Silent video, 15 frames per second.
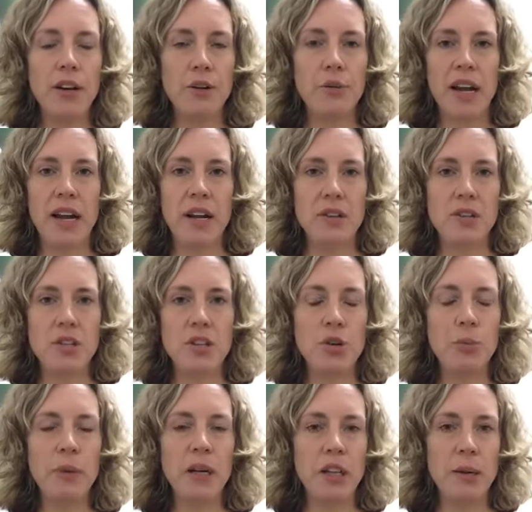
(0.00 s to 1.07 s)
around your
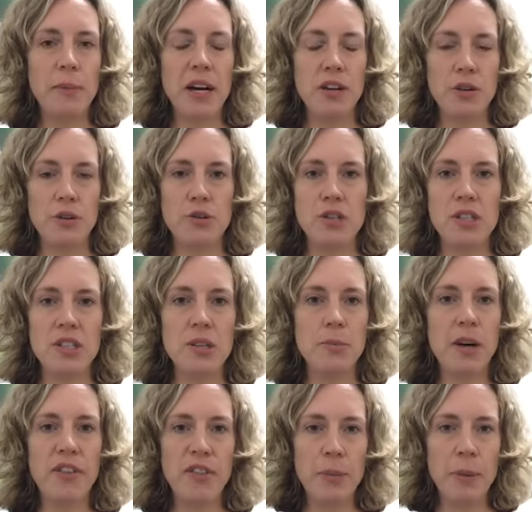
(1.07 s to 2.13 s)
belly button or just
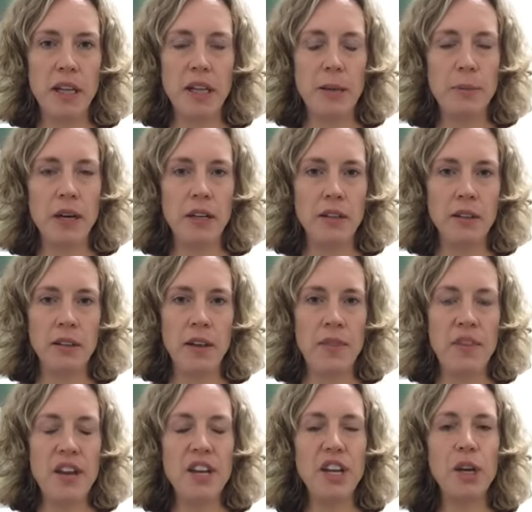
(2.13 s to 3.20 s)
above your belly button,
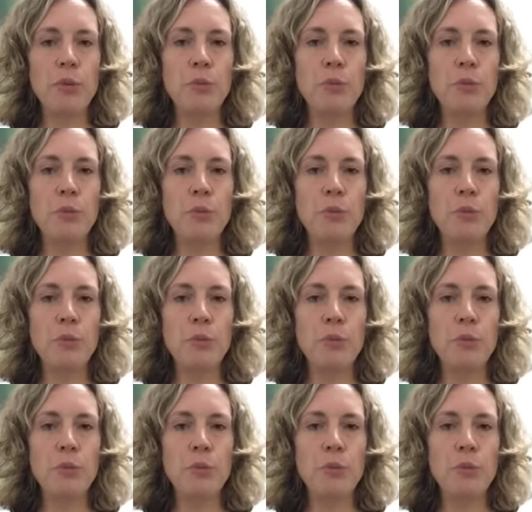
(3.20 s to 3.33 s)
then you can